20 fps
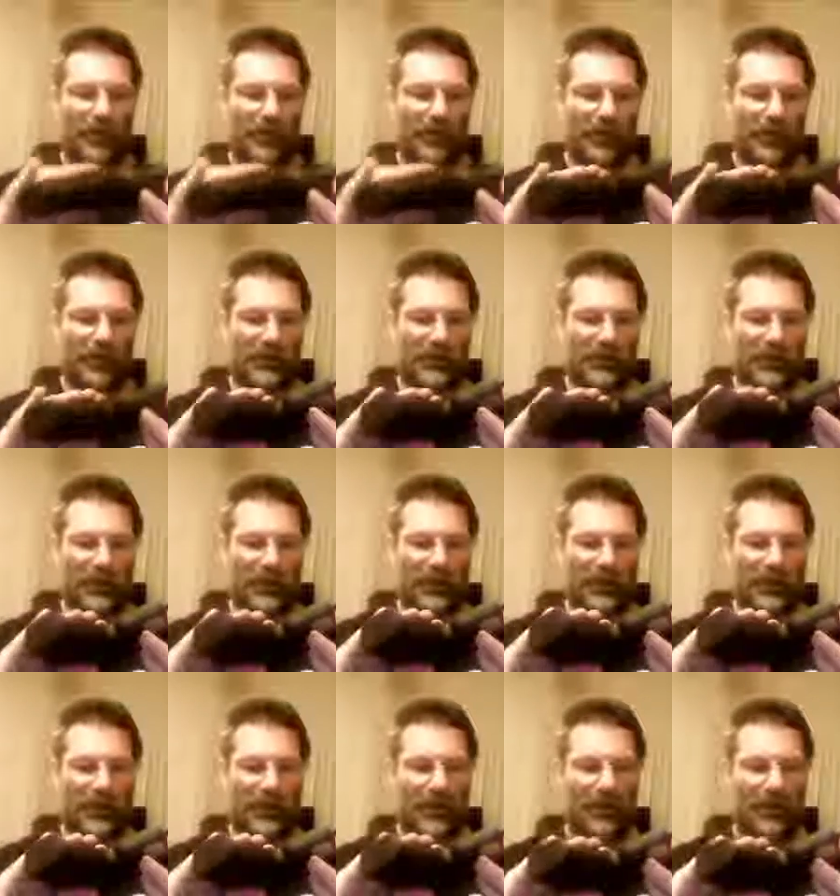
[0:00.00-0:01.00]
you've
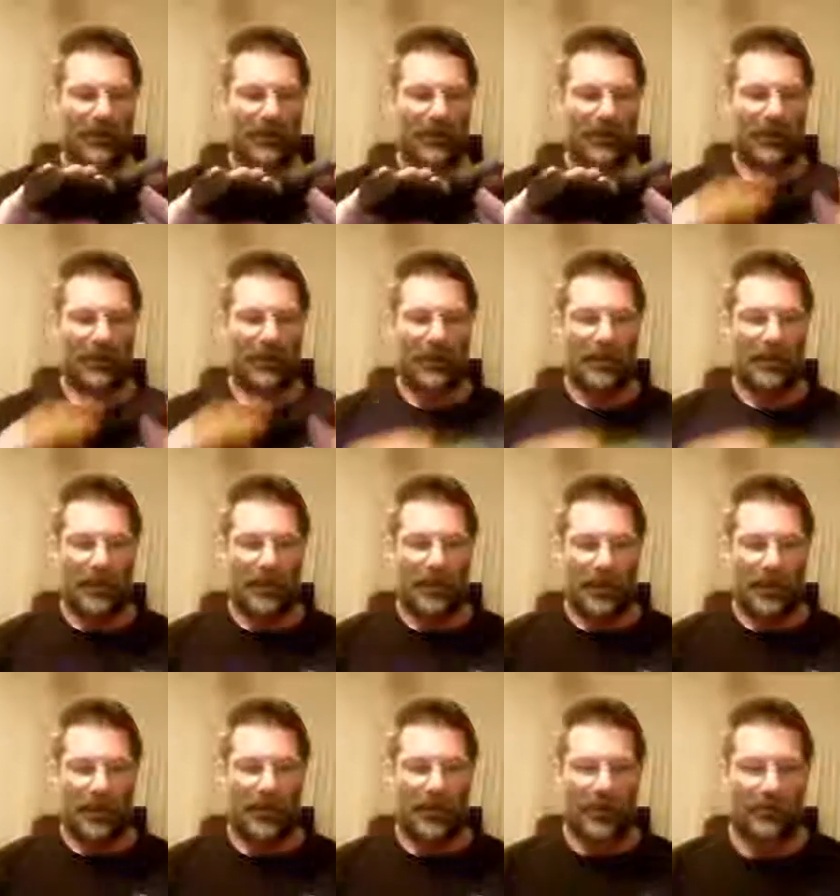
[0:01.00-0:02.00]
enjoyed
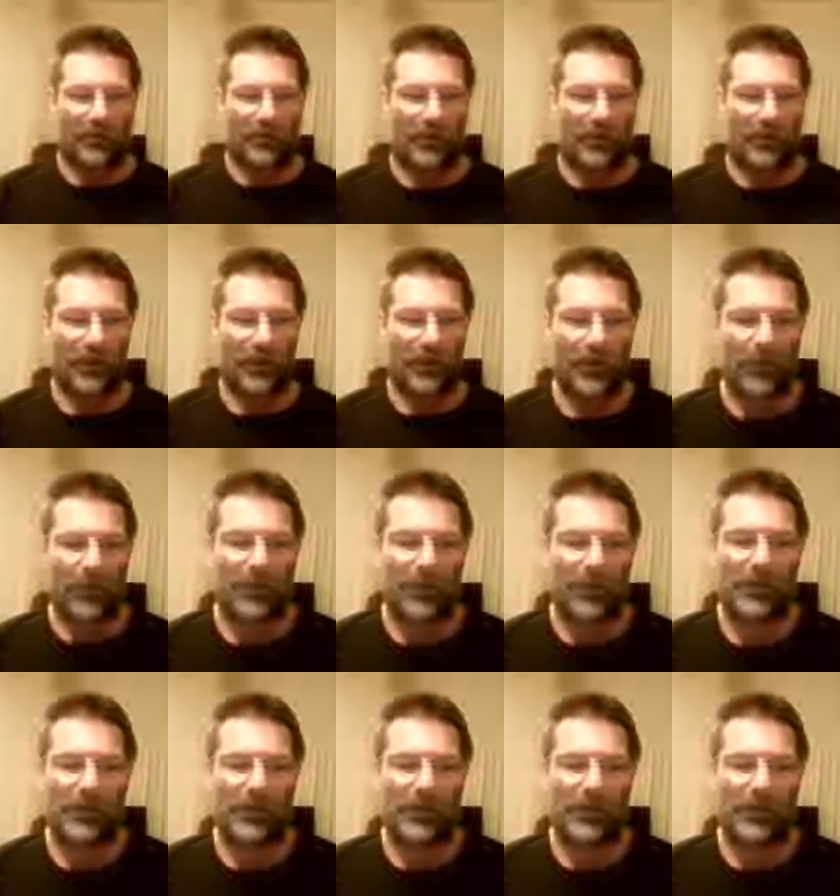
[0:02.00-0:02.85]
this review,